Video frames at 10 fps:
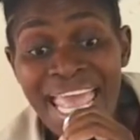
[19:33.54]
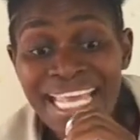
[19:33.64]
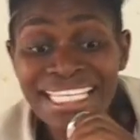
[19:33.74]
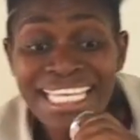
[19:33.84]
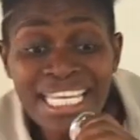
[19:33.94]

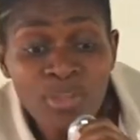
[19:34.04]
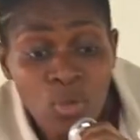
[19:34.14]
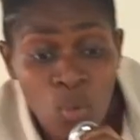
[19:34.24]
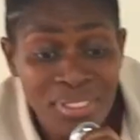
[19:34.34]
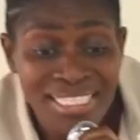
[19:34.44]
And
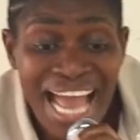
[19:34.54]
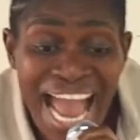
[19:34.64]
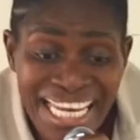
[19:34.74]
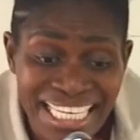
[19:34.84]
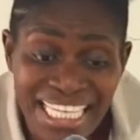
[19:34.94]
Gideon was
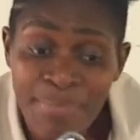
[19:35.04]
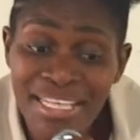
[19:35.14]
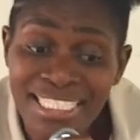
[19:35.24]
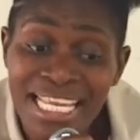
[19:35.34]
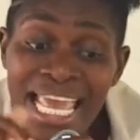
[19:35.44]
hiding.
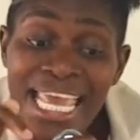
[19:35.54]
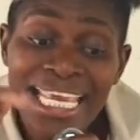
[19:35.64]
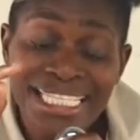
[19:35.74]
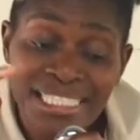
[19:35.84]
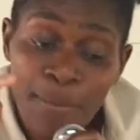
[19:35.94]
Imagine,
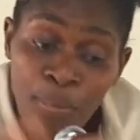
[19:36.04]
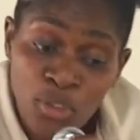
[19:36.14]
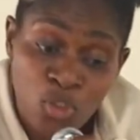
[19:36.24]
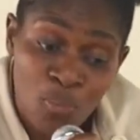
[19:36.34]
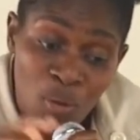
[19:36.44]
he is
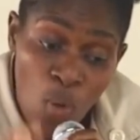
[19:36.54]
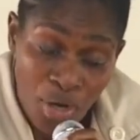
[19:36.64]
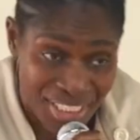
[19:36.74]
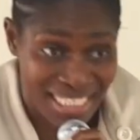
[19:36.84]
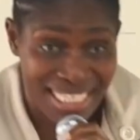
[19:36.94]
supposed to be
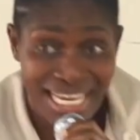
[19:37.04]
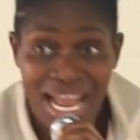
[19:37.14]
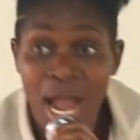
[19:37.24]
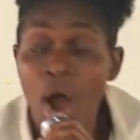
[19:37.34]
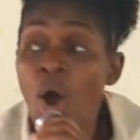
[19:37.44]
watching
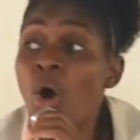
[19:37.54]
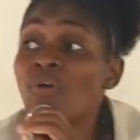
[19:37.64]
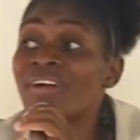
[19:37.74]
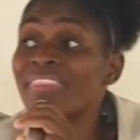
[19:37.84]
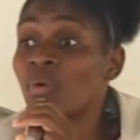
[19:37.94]

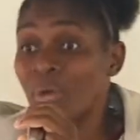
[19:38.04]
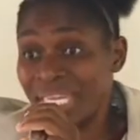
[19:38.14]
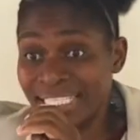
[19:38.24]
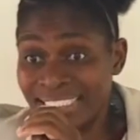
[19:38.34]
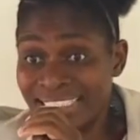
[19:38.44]
over the
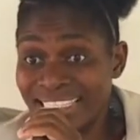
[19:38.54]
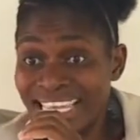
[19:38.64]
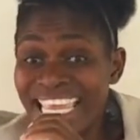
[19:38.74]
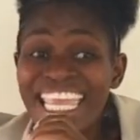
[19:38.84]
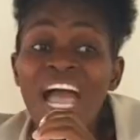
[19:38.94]
wheat.
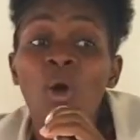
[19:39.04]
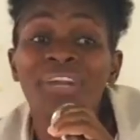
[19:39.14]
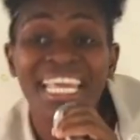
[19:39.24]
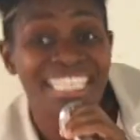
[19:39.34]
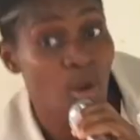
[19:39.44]
Here
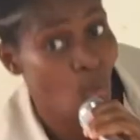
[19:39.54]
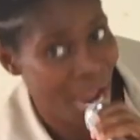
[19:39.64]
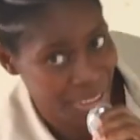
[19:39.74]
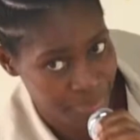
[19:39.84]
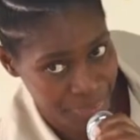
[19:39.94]
kondani a
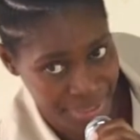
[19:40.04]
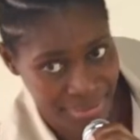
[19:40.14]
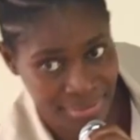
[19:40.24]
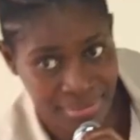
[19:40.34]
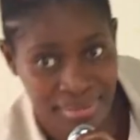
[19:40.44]
wine
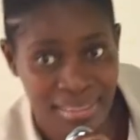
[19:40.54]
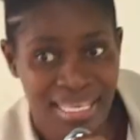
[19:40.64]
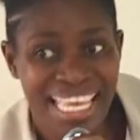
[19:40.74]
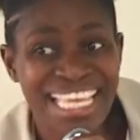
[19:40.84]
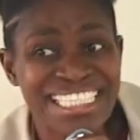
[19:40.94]
press.
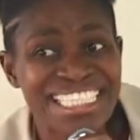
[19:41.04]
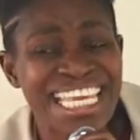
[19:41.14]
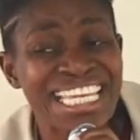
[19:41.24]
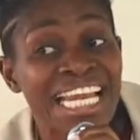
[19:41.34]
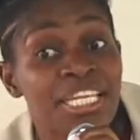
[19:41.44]
He's
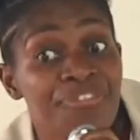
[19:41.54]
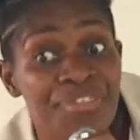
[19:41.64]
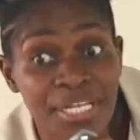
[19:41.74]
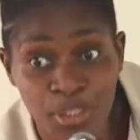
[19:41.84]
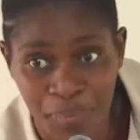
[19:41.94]
in a
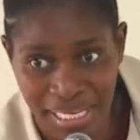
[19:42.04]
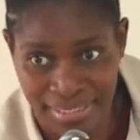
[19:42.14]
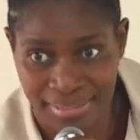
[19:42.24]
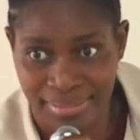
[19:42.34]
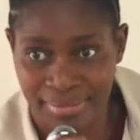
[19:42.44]
different
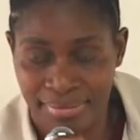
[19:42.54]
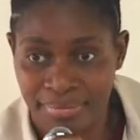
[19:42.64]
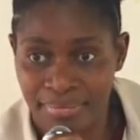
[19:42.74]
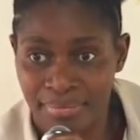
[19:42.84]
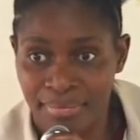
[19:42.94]
place.
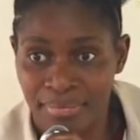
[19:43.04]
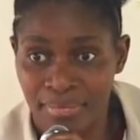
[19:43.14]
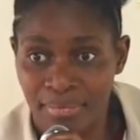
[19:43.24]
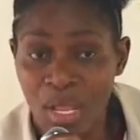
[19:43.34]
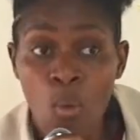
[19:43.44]

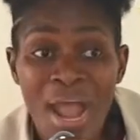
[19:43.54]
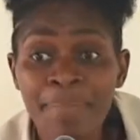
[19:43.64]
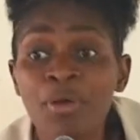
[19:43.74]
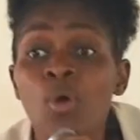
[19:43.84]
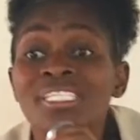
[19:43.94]
Why?
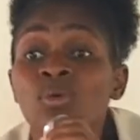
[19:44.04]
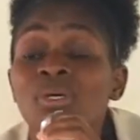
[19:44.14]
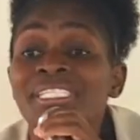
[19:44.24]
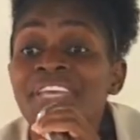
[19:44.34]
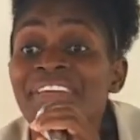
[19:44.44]
Because he
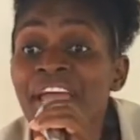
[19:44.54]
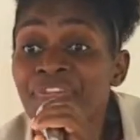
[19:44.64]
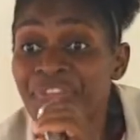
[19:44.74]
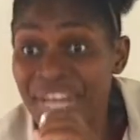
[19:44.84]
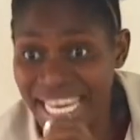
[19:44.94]
was even
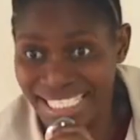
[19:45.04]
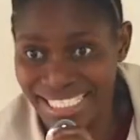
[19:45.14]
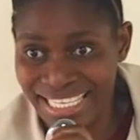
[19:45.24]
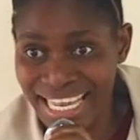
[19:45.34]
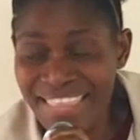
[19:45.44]
afraid
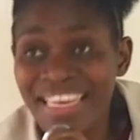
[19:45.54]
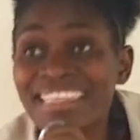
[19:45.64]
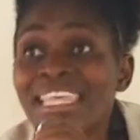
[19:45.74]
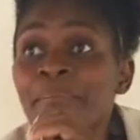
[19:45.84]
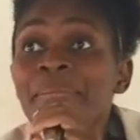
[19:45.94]

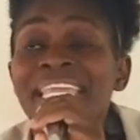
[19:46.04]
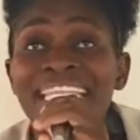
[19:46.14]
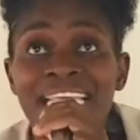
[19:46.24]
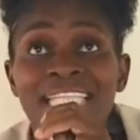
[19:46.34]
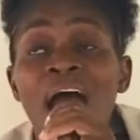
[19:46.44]
that
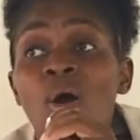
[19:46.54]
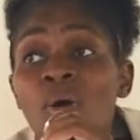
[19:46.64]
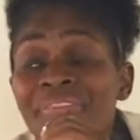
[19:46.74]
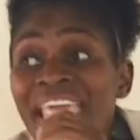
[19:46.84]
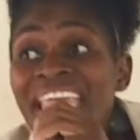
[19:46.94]

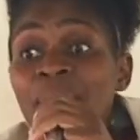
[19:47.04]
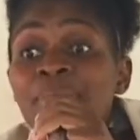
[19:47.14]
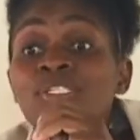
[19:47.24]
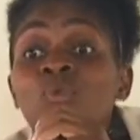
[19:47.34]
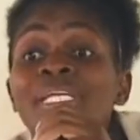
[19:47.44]
the
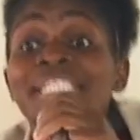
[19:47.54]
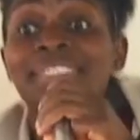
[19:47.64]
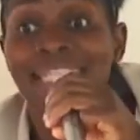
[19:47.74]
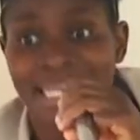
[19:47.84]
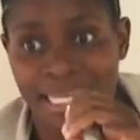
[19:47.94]
enemies will
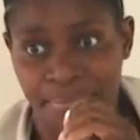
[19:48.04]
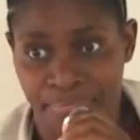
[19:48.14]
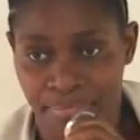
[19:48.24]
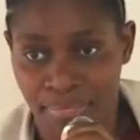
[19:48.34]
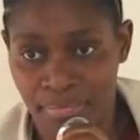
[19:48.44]
see him.